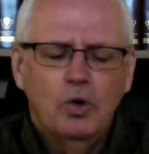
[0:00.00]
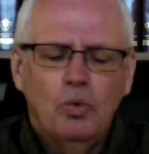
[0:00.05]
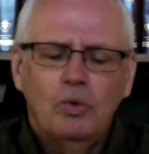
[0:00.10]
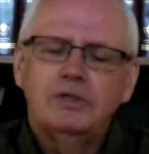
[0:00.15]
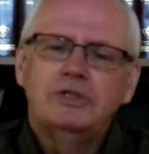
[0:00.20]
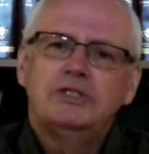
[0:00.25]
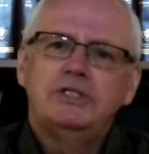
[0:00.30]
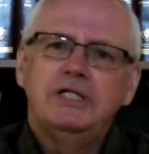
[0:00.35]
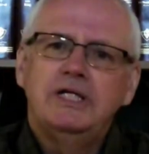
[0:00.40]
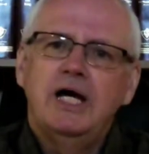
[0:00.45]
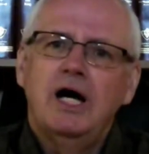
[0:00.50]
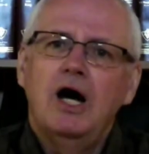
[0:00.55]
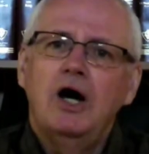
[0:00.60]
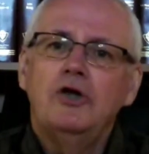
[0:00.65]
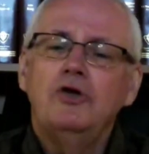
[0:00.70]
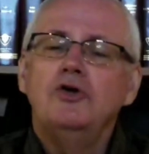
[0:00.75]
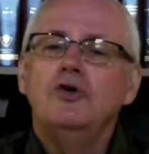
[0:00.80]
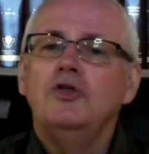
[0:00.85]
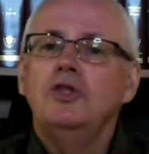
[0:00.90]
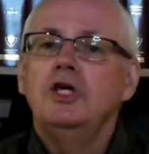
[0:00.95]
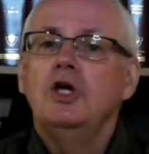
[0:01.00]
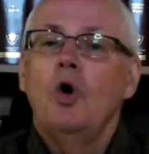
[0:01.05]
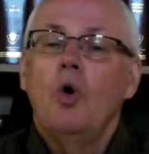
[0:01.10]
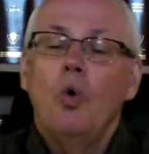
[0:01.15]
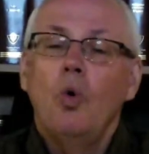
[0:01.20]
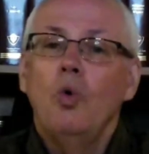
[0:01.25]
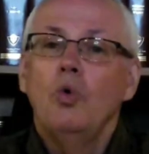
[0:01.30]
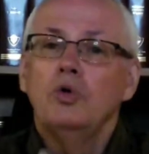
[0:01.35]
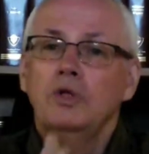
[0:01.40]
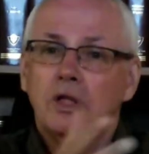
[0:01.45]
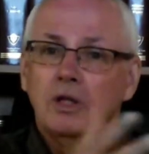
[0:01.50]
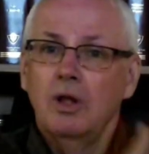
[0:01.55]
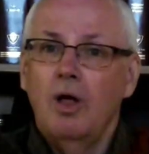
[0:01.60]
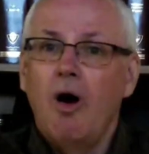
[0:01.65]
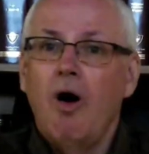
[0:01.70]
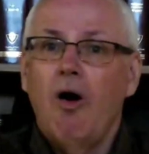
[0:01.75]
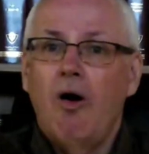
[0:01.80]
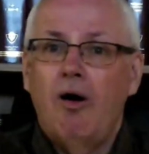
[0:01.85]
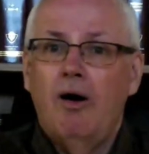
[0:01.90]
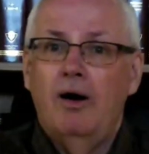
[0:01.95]
Well, see, under the old
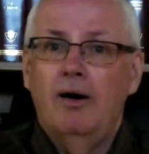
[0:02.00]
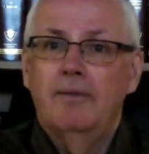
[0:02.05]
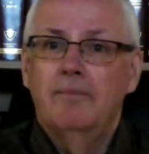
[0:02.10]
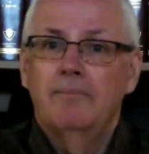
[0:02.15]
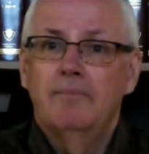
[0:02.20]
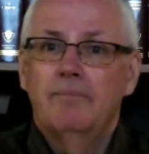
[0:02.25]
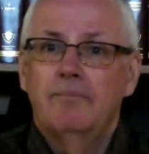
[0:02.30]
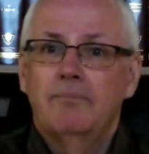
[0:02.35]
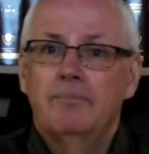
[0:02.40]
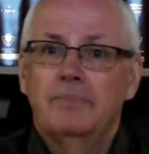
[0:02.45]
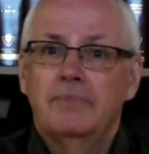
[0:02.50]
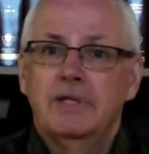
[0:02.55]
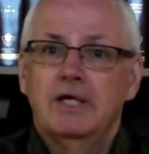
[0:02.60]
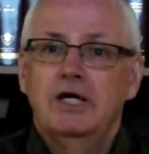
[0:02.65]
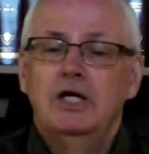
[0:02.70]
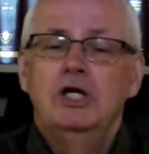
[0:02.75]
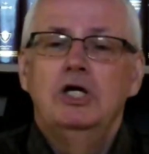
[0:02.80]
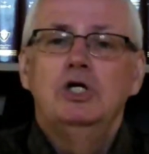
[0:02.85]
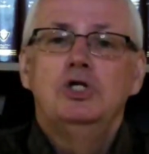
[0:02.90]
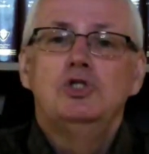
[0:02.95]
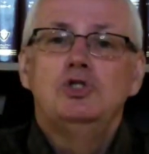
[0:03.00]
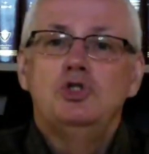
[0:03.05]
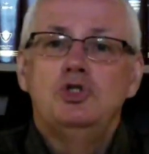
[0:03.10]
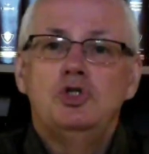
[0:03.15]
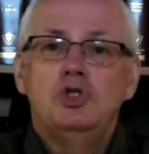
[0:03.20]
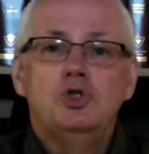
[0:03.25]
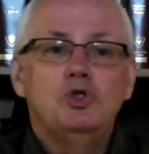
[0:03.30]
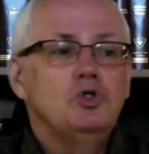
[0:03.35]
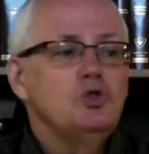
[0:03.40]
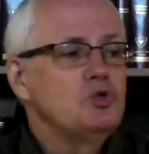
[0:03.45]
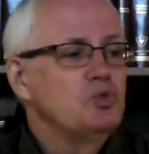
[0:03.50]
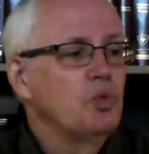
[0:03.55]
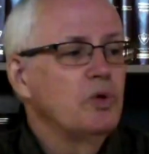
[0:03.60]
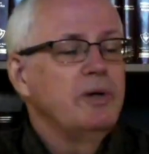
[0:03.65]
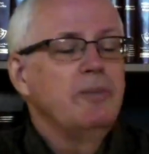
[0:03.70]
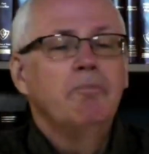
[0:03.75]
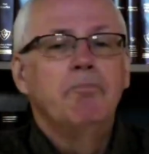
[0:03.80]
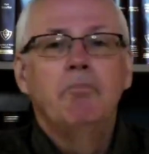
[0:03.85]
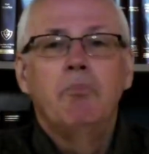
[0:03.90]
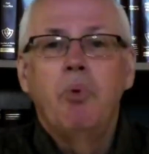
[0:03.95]
law, Jews
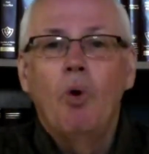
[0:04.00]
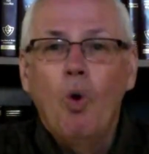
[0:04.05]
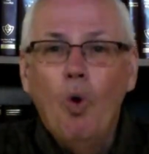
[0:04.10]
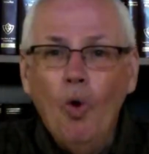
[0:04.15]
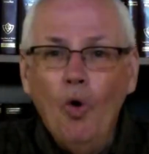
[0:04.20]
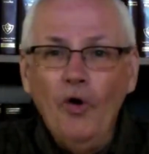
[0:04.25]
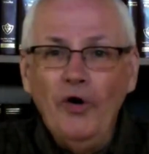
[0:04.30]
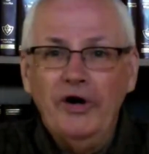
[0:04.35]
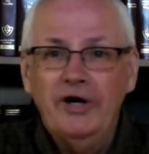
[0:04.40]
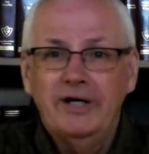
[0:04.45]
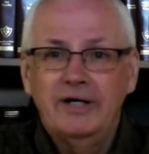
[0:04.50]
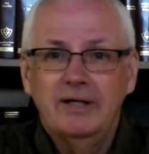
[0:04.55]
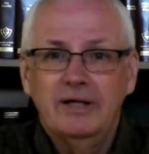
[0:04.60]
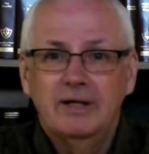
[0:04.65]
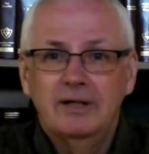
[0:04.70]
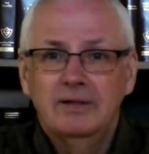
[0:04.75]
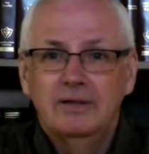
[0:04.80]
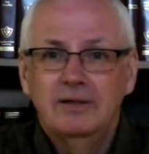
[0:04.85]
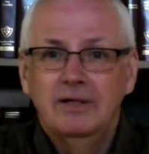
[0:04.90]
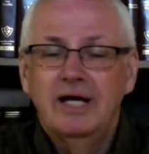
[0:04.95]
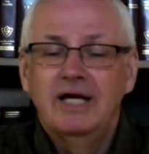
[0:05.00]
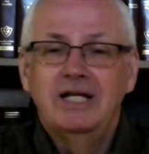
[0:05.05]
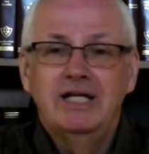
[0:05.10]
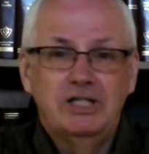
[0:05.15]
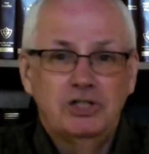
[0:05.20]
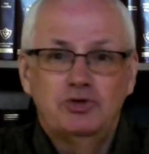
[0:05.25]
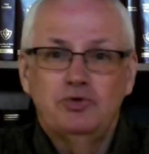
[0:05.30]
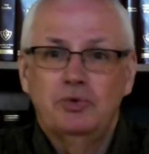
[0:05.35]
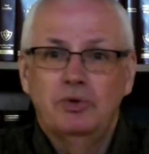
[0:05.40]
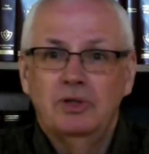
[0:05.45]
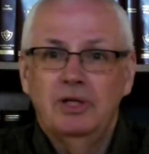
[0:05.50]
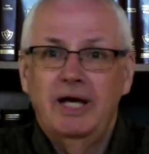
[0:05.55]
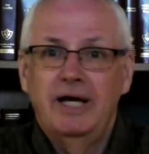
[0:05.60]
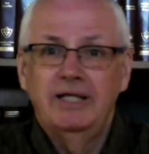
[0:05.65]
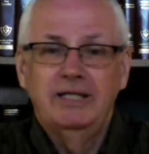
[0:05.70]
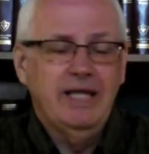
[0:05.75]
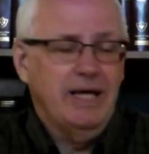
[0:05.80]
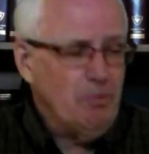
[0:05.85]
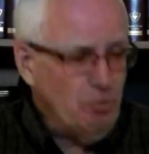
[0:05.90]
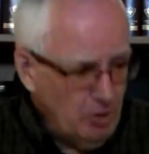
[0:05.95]
were born an
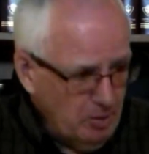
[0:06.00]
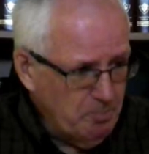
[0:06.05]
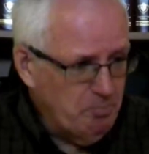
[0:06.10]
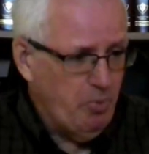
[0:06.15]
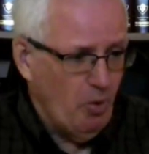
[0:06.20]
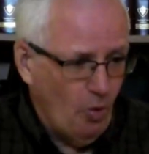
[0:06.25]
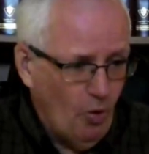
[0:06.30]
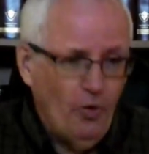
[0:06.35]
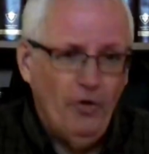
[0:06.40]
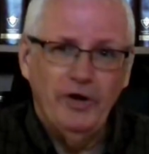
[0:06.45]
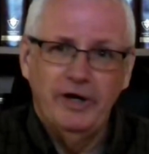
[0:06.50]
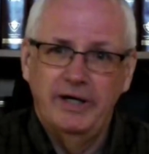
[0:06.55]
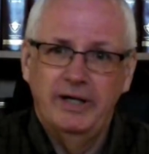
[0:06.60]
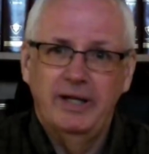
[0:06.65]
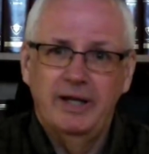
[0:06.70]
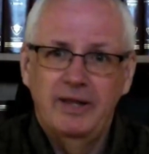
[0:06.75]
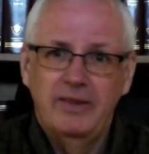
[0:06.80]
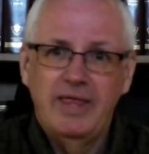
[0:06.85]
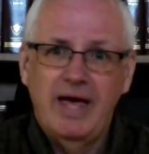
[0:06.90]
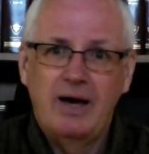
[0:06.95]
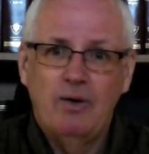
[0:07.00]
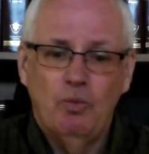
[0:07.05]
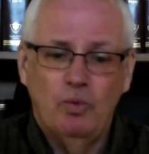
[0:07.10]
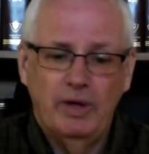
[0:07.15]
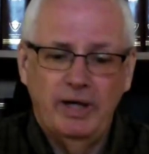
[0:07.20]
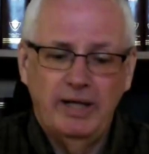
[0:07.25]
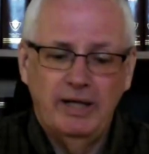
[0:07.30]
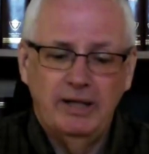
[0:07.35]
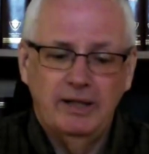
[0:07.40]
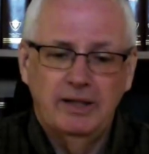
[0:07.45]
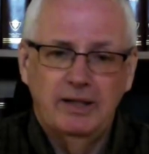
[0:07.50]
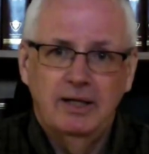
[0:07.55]
Israelite. They were born that way.